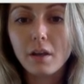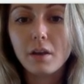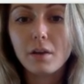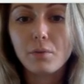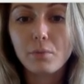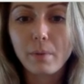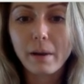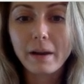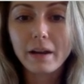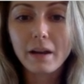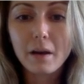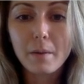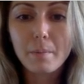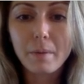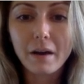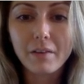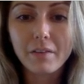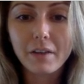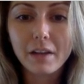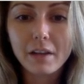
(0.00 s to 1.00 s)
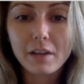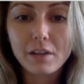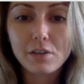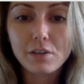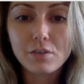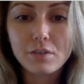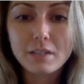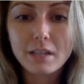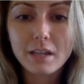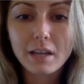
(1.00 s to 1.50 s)
Right above it,
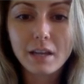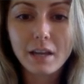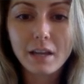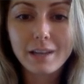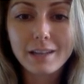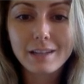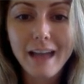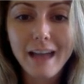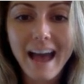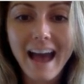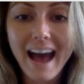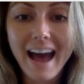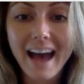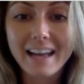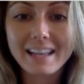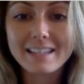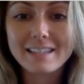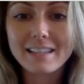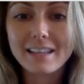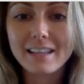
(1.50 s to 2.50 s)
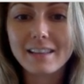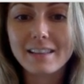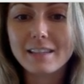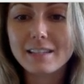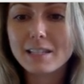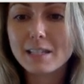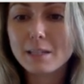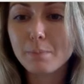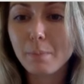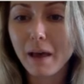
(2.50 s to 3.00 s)
you see it has the
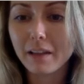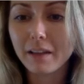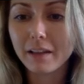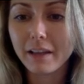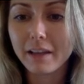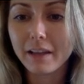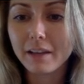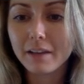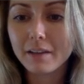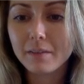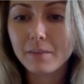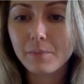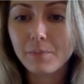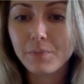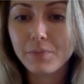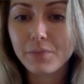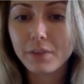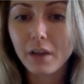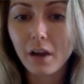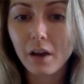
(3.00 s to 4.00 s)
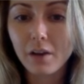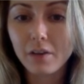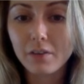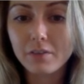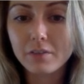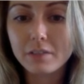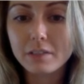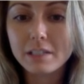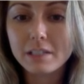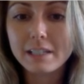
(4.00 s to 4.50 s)
spelling of
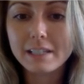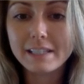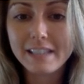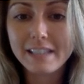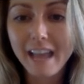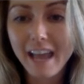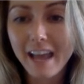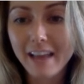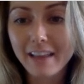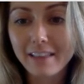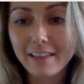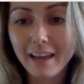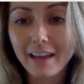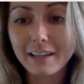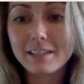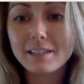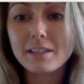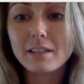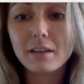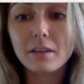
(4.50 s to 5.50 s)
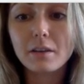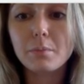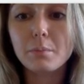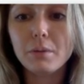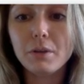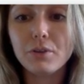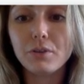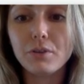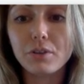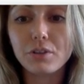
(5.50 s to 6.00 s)
today. That is the
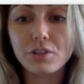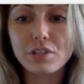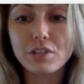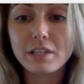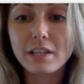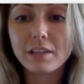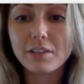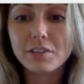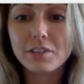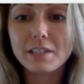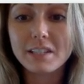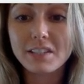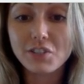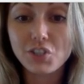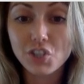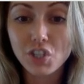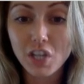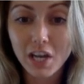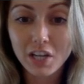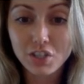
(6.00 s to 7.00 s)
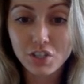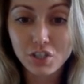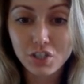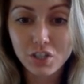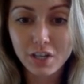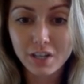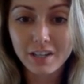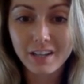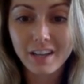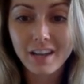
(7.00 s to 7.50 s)
computer's
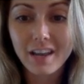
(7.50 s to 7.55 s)
suggestion.